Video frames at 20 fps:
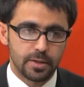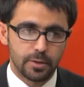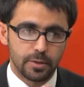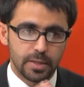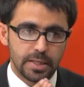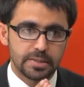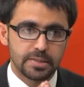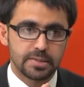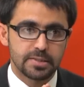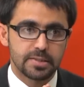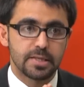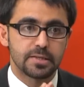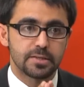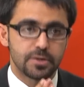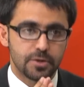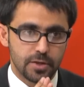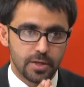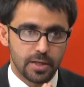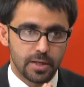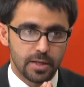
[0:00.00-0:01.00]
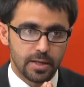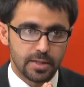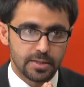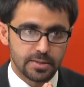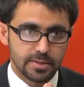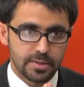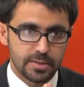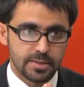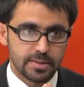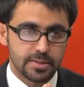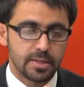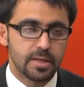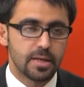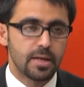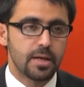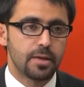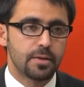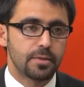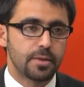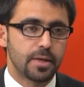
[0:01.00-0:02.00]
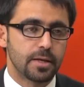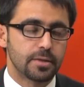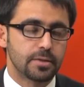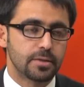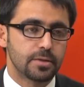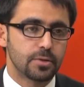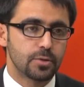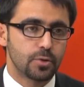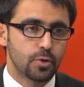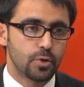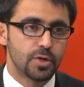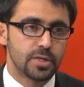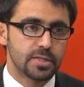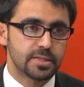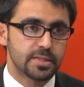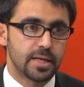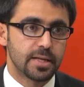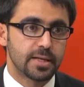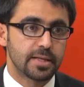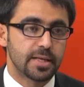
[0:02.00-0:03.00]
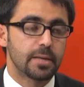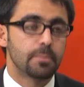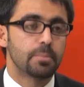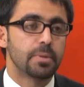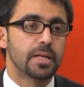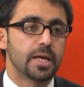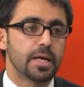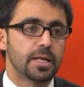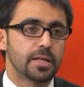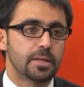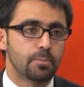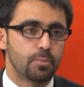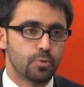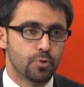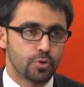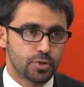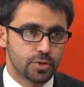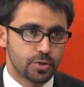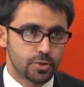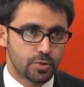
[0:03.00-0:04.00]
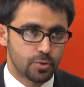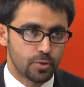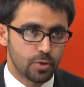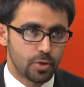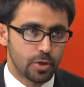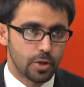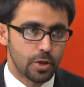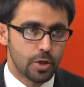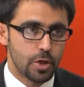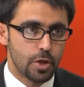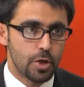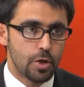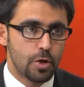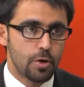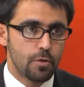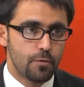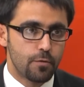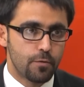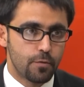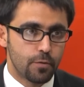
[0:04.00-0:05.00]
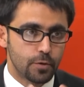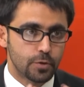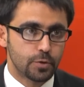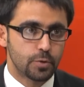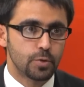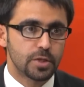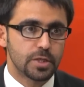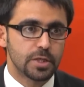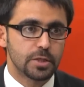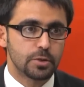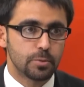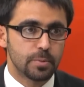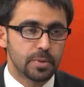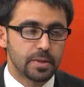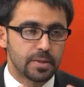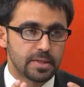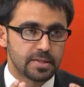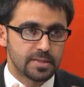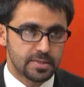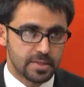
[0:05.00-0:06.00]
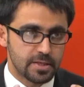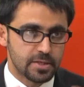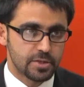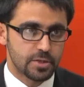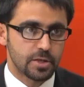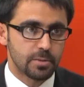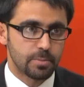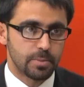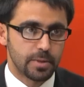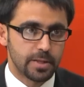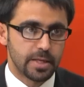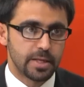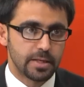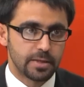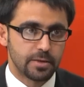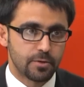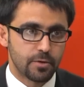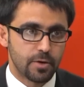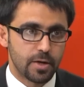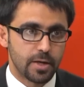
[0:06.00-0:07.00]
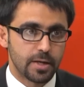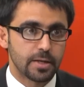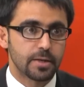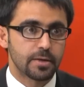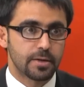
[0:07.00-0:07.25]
United States realizes that Kurdistan can play an important role for Turkey to be the central player in Iraq